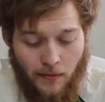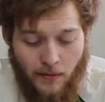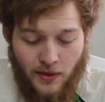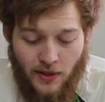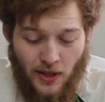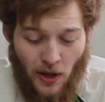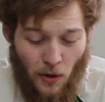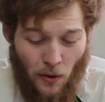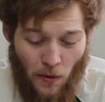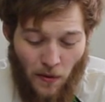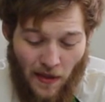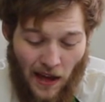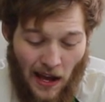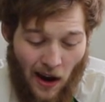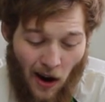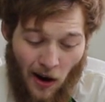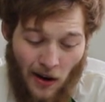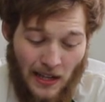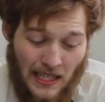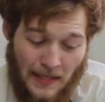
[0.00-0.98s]
So they
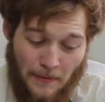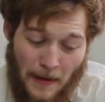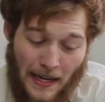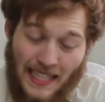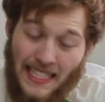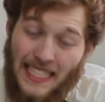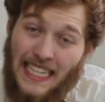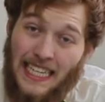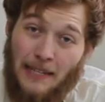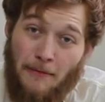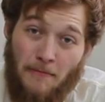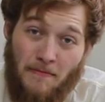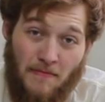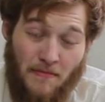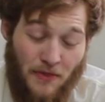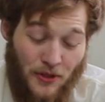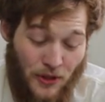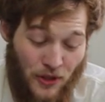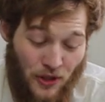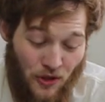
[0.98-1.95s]
are expecting him
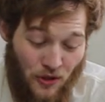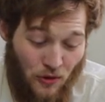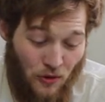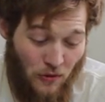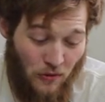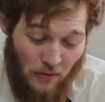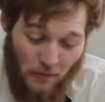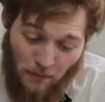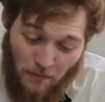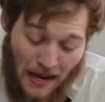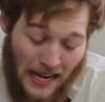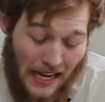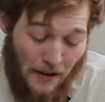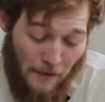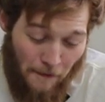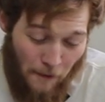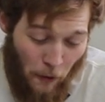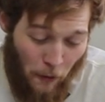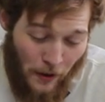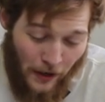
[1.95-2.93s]
to make a
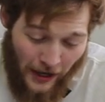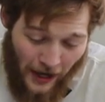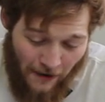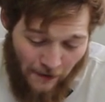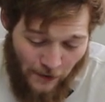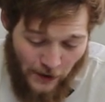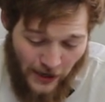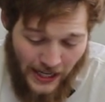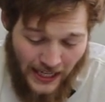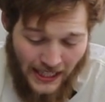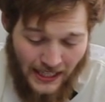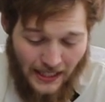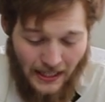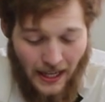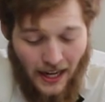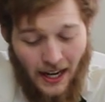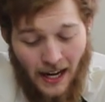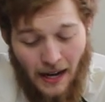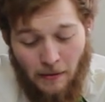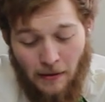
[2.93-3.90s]
full recovery,
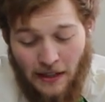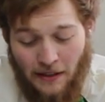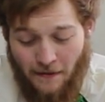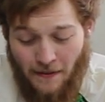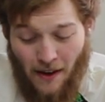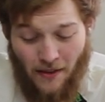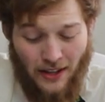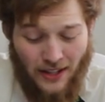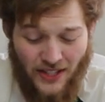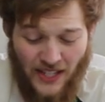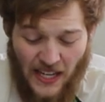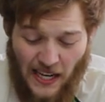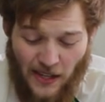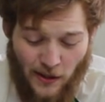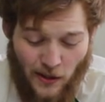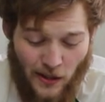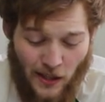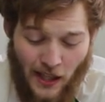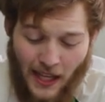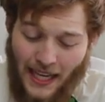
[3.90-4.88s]
but he found the
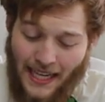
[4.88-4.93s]
channel